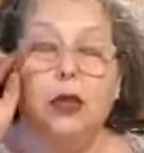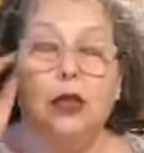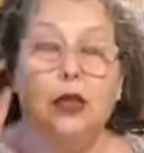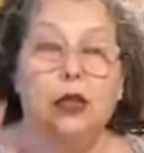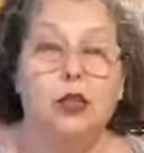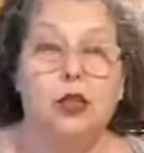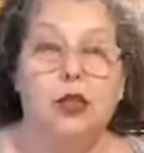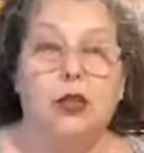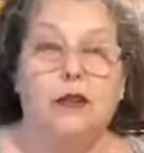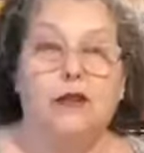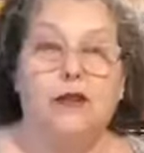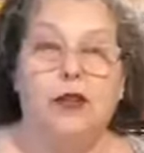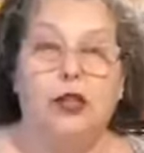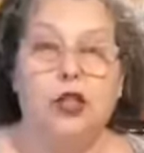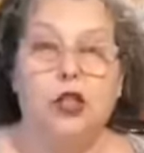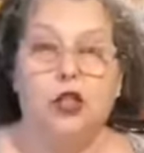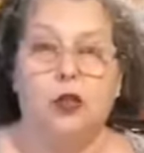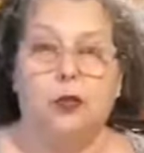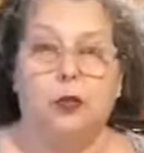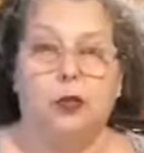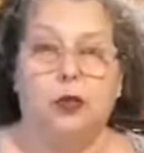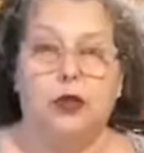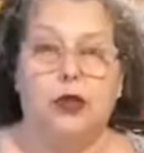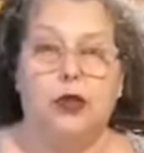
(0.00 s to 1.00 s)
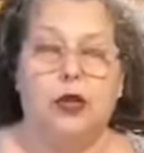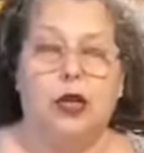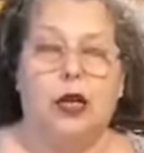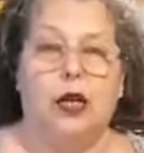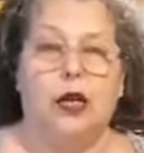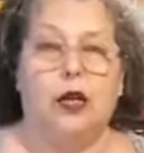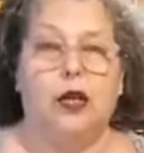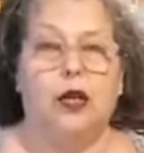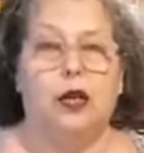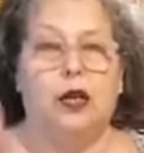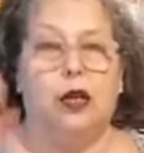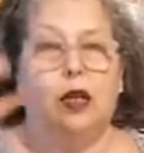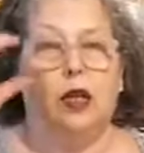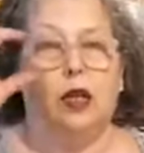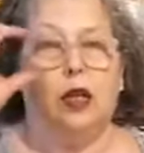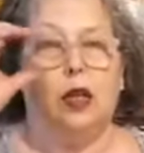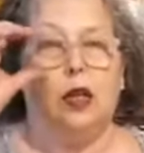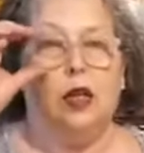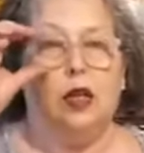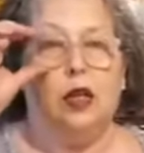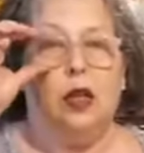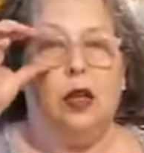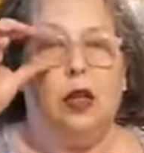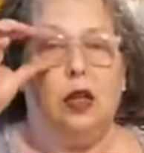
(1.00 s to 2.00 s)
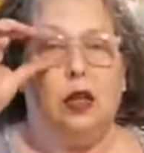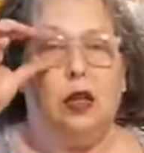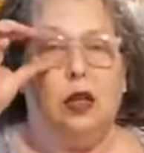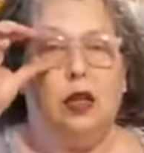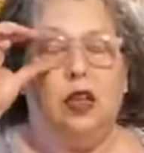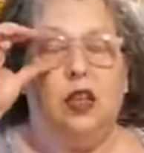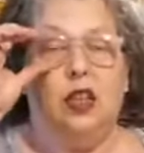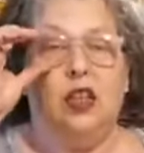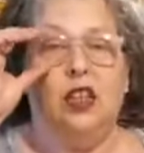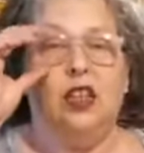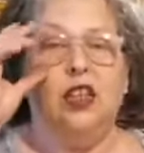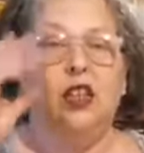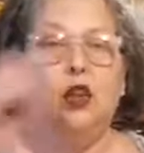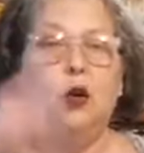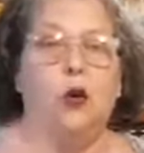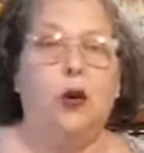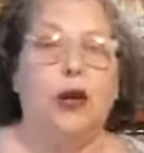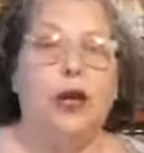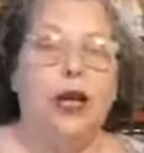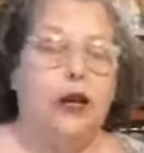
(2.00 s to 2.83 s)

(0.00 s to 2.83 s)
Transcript: and just have vegetables. Going